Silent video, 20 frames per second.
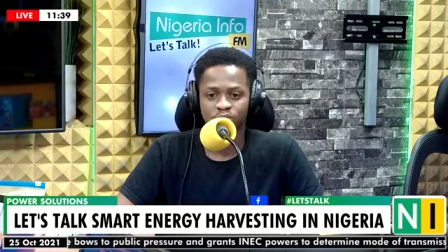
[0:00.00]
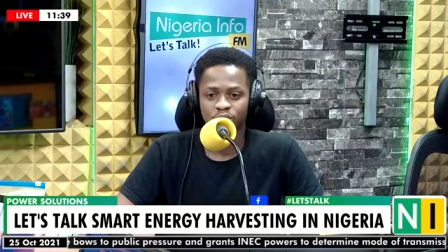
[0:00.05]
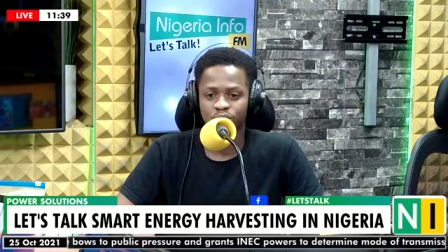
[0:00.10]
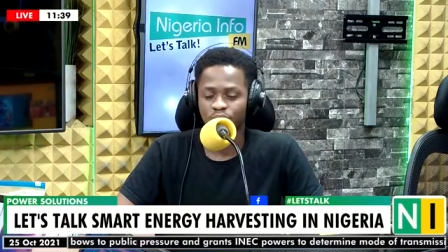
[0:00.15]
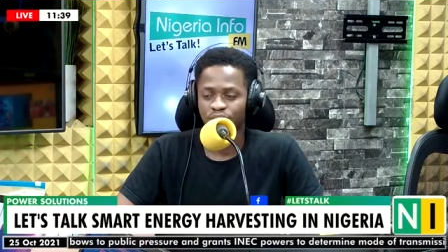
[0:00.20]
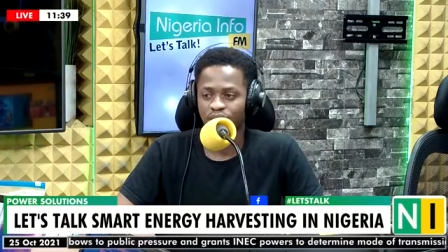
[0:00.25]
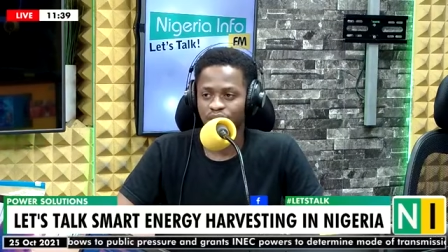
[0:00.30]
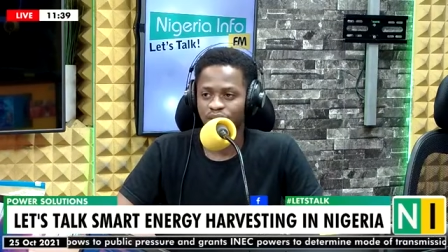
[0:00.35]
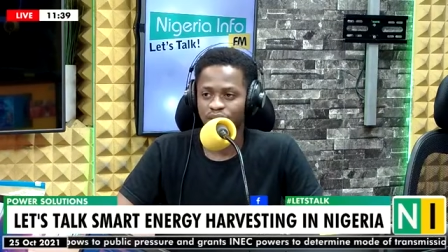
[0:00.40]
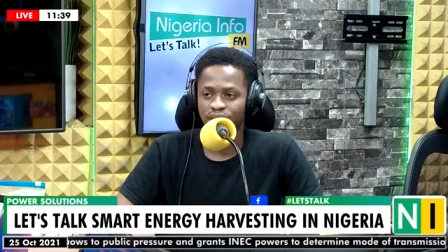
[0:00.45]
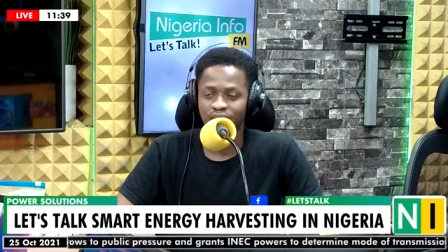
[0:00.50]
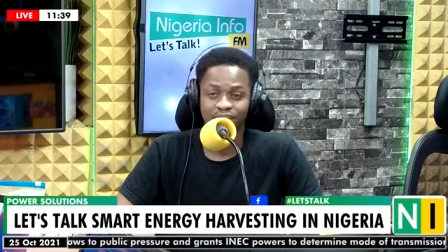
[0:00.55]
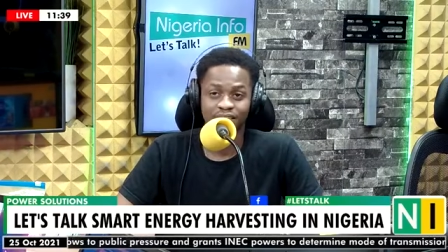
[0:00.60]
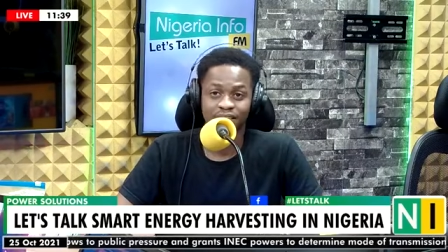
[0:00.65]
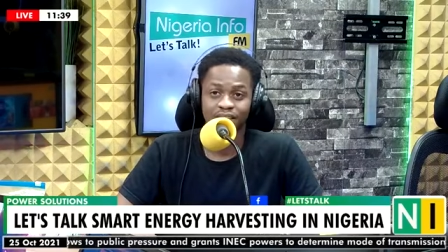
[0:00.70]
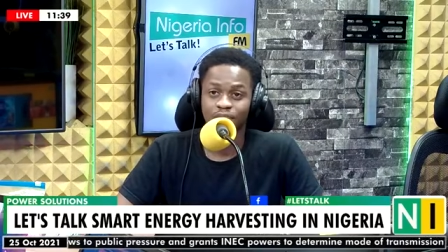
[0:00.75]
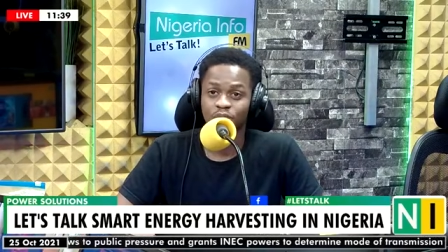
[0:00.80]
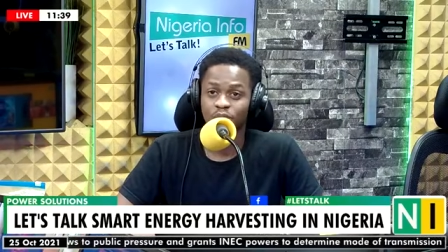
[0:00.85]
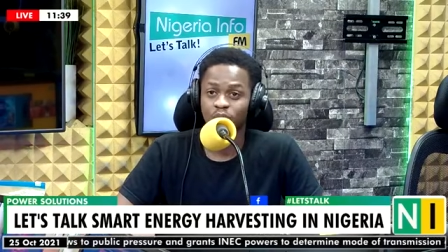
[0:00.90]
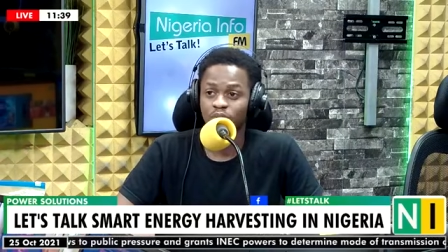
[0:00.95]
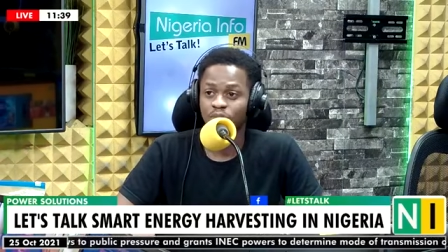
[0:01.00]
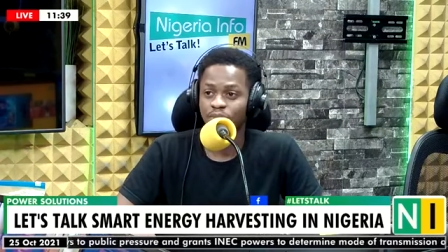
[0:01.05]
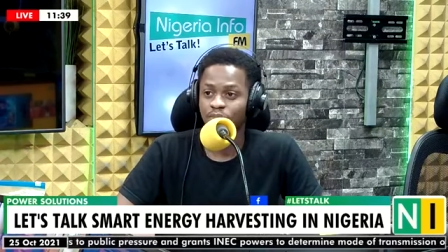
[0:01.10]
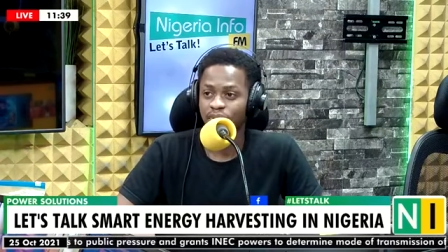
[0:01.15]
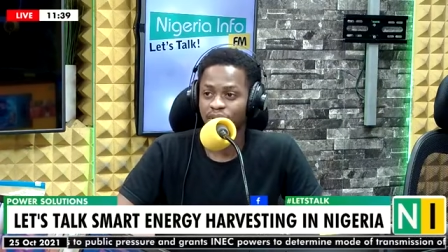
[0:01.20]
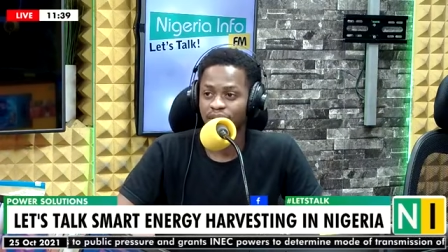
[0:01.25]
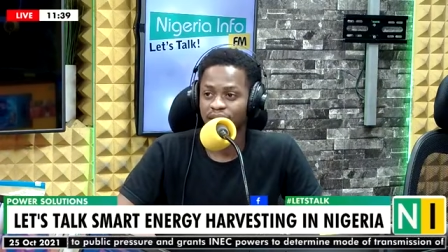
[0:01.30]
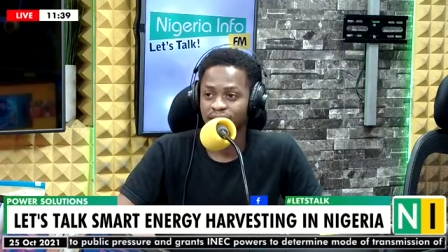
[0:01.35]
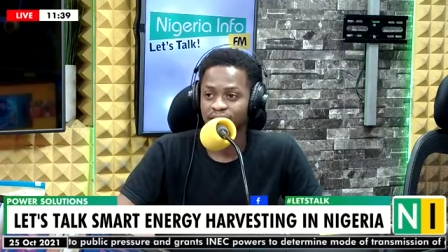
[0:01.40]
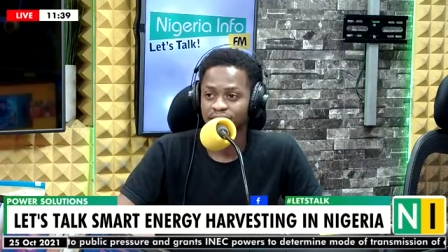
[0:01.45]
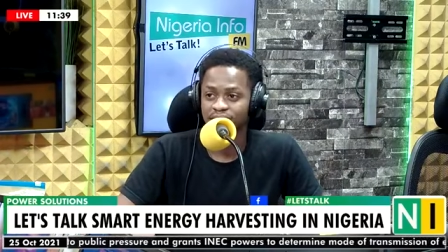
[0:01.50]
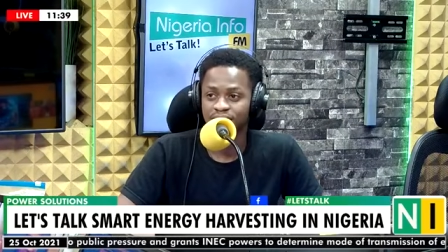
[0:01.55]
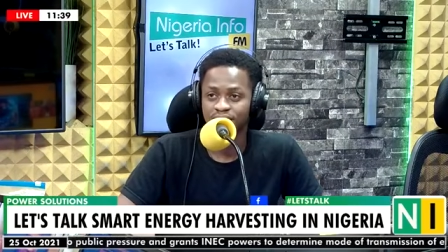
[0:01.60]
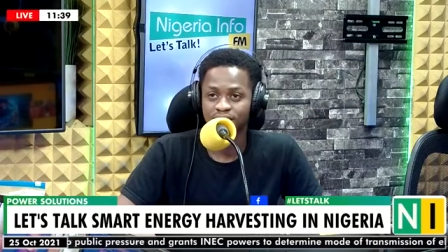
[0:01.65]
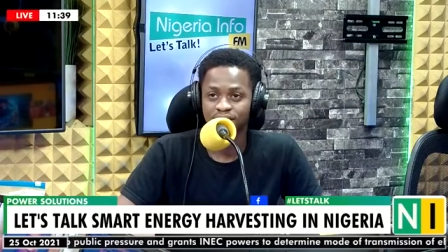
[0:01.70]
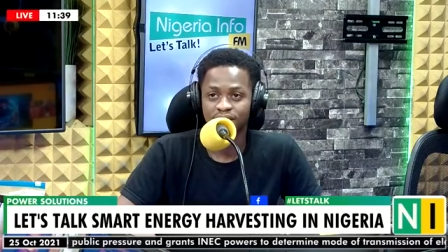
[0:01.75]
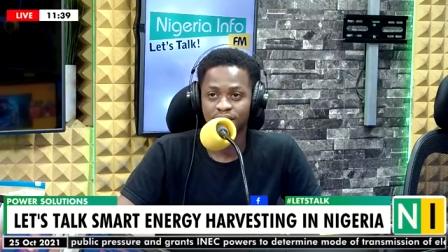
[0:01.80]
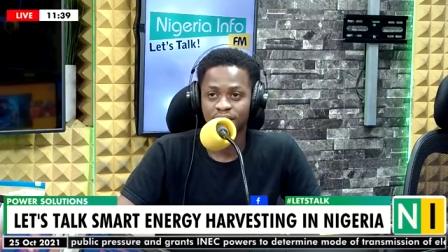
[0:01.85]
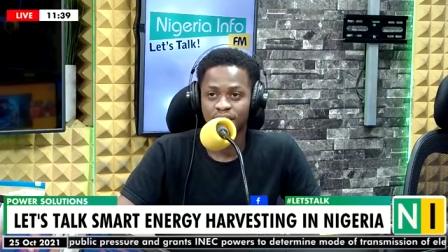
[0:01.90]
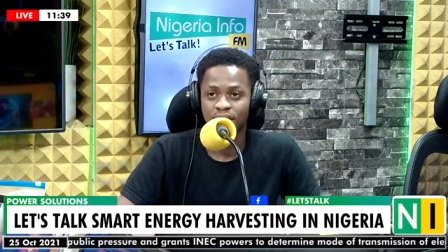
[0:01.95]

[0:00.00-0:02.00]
We entered Hold Prize